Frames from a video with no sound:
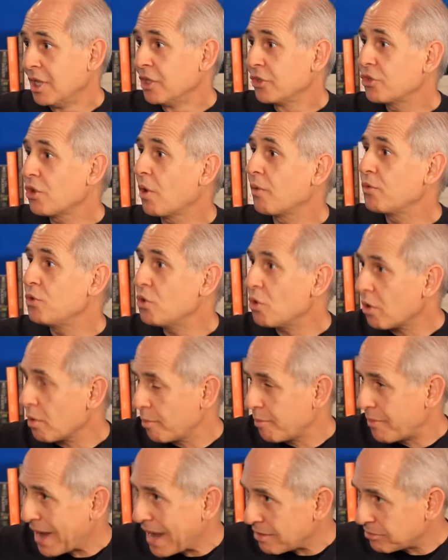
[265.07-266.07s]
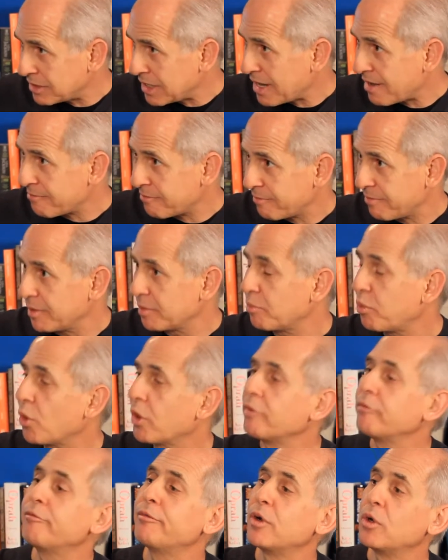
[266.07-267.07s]
So if you are about to have an
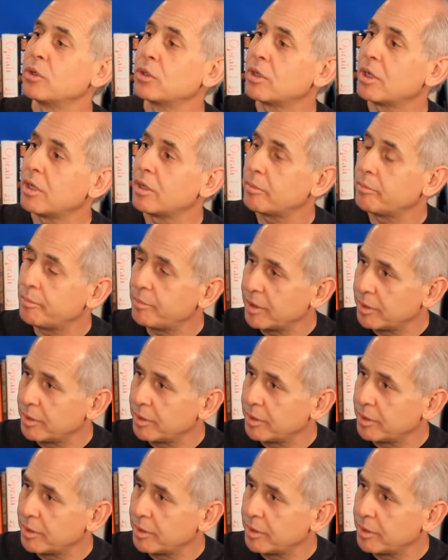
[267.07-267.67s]
important phone call,